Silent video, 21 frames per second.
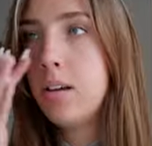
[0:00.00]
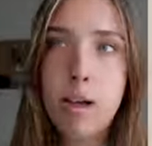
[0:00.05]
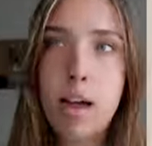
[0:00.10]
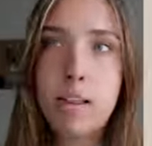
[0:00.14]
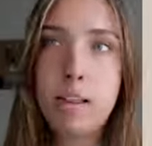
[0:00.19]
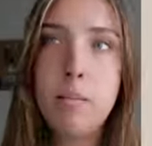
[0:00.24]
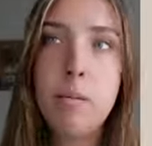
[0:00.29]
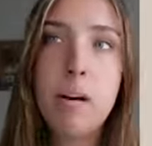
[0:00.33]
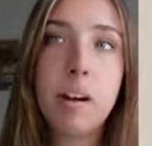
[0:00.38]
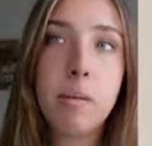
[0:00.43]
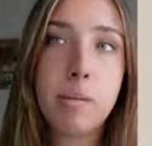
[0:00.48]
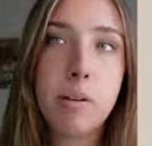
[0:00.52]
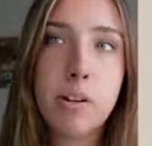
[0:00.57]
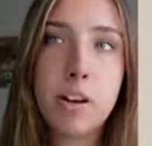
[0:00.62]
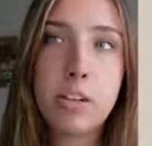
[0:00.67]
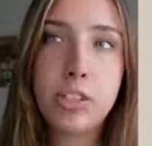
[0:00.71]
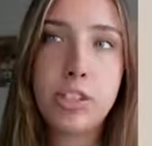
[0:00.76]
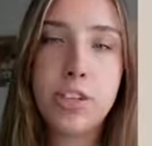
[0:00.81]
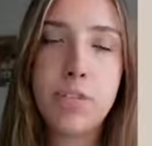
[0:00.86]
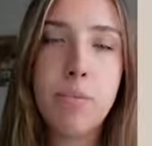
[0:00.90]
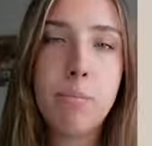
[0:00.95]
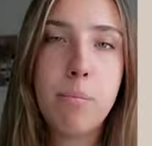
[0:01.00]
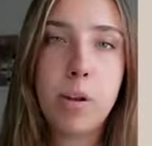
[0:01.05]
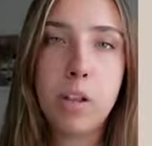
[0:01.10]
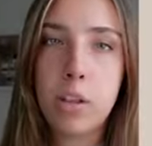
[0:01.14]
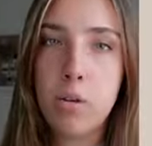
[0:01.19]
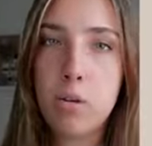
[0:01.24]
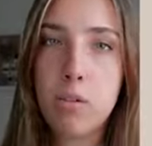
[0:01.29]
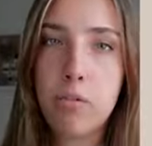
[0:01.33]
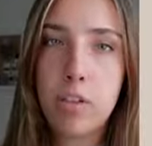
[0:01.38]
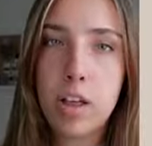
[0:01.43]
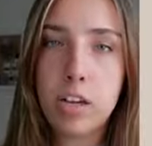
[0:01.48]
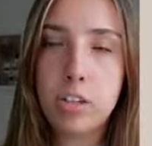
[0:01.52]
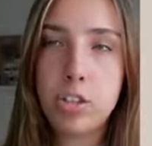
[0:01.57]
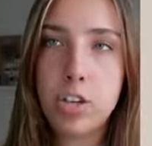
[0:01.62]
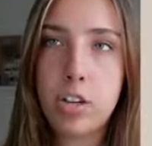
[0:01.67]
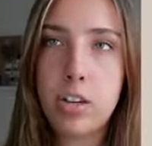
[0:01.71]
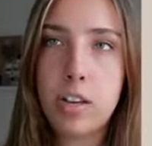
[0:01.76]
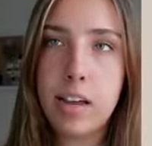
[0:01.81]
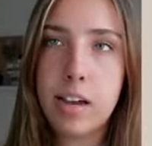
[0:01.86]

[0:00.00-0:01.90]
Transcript: At the bottom here, I just have a monthly reflection.